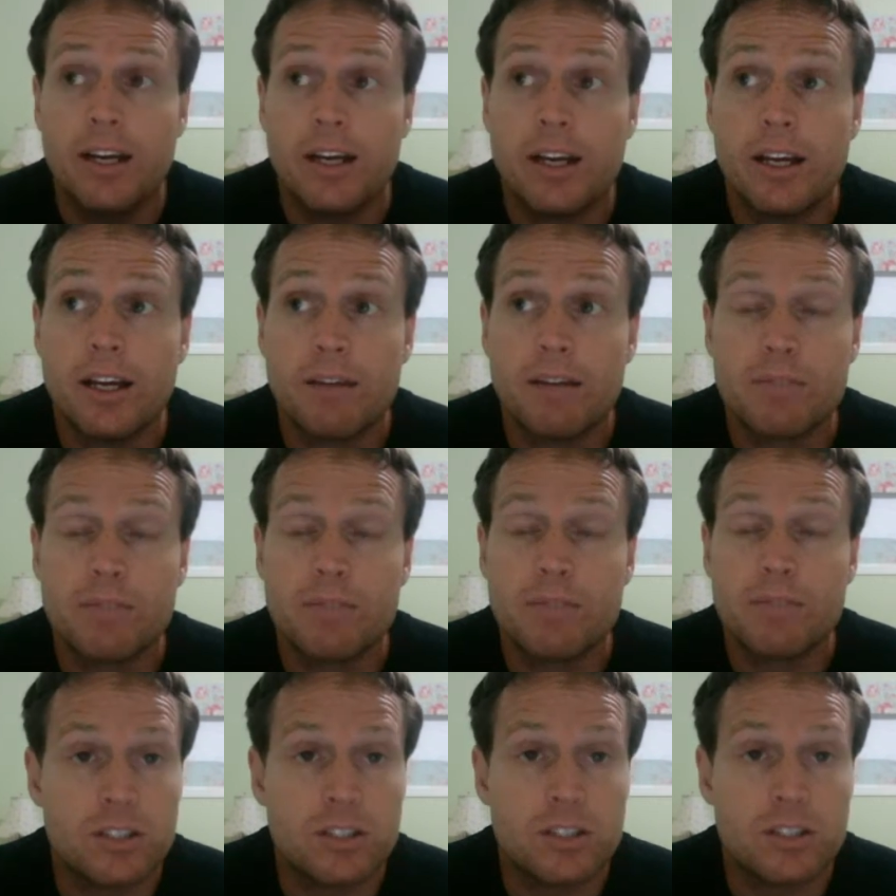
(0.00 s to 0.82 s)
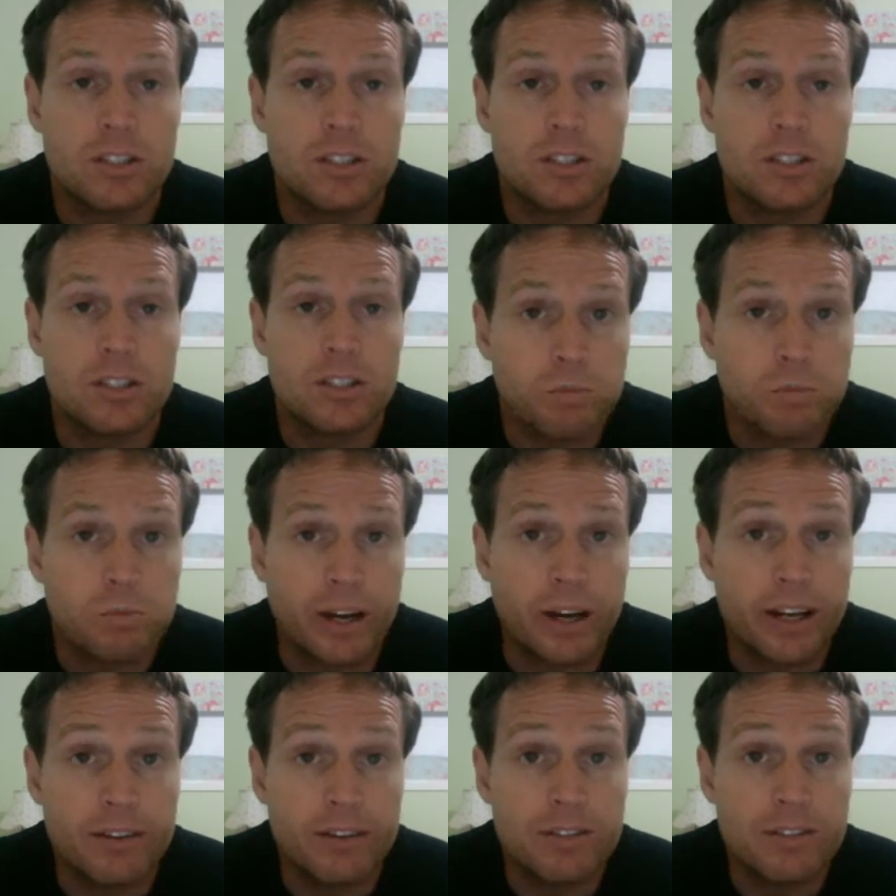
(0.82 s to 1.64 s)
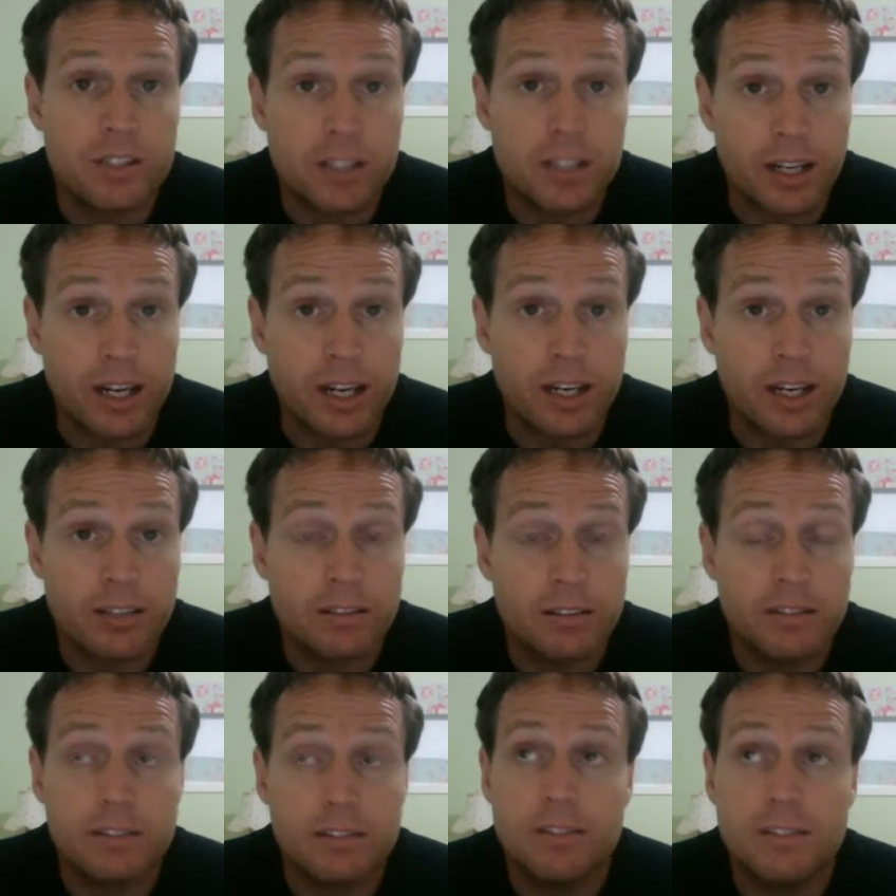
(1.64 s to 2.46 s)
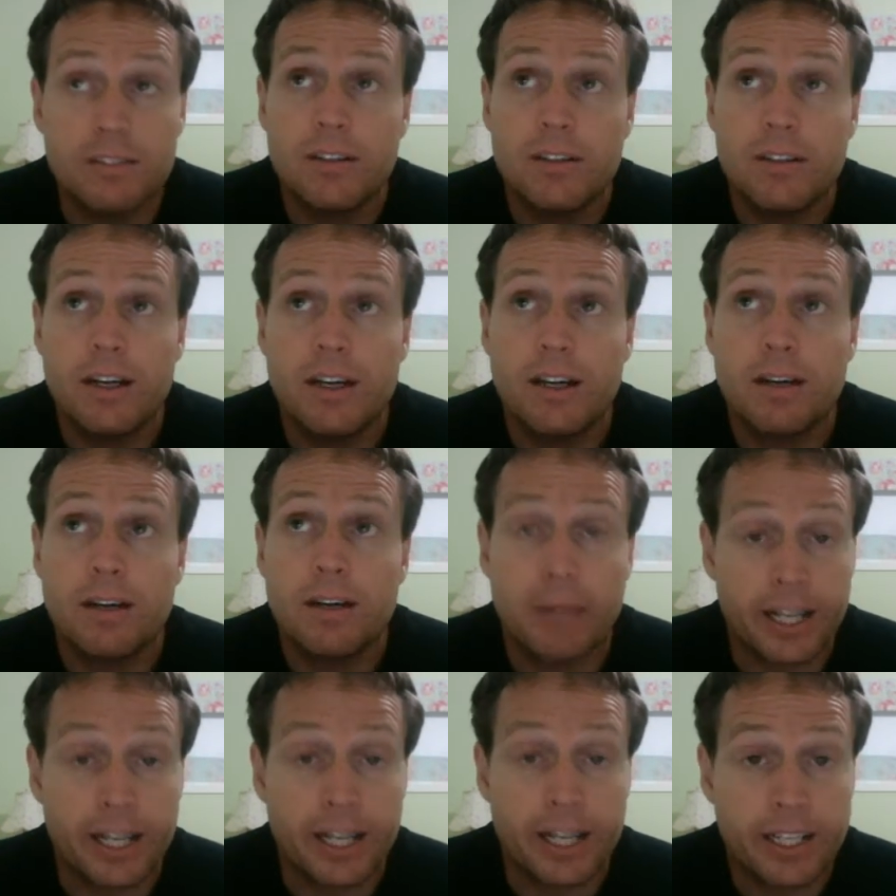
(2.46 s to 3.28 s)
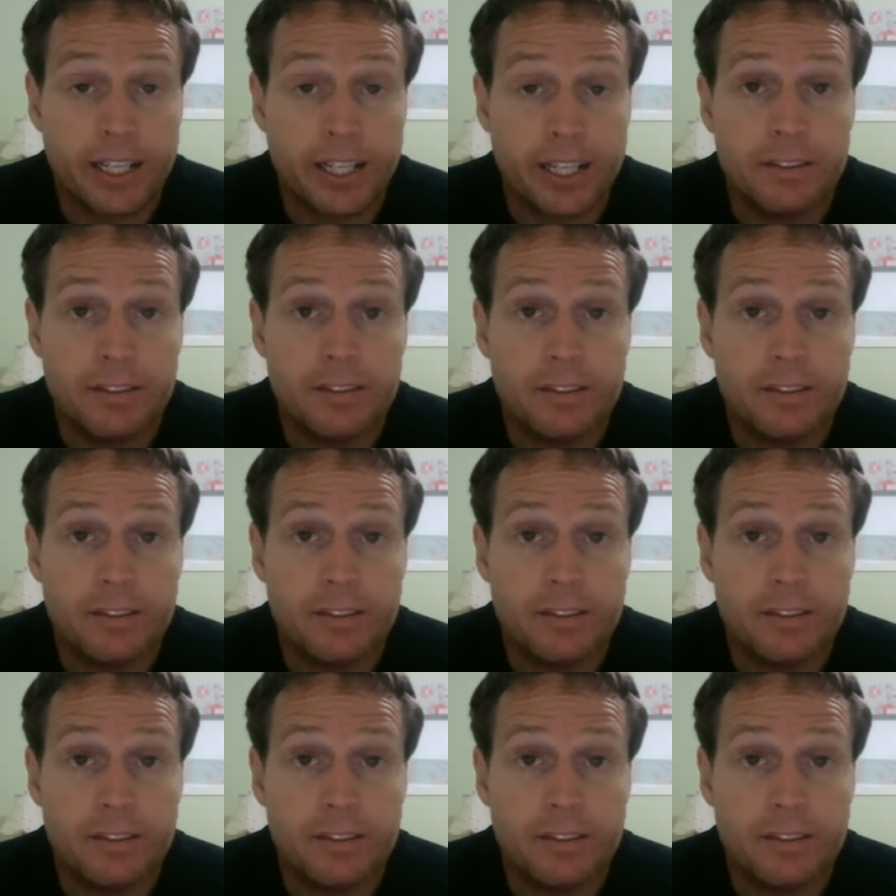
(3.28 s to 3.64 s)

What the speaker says: So it's just Waves de-esser plugin,